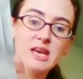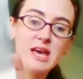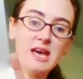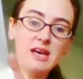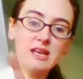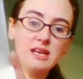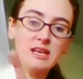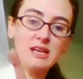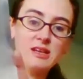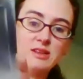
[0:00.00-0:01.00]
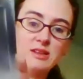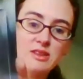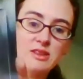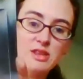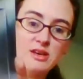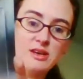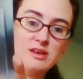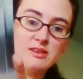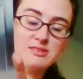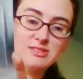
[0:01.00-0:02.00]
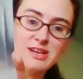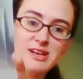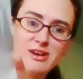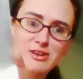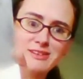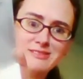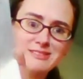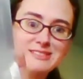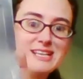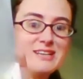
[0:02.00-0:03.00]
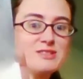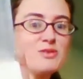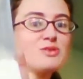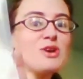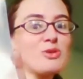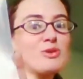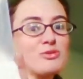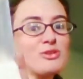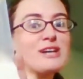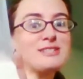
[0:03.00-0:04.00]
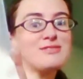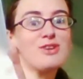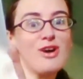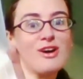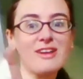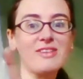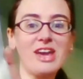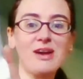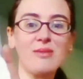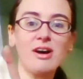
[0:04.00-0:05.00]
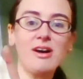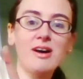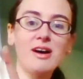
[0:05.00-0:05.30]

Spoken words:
And in the, it's kind of hard to, yeah, the reflective is hard on camera.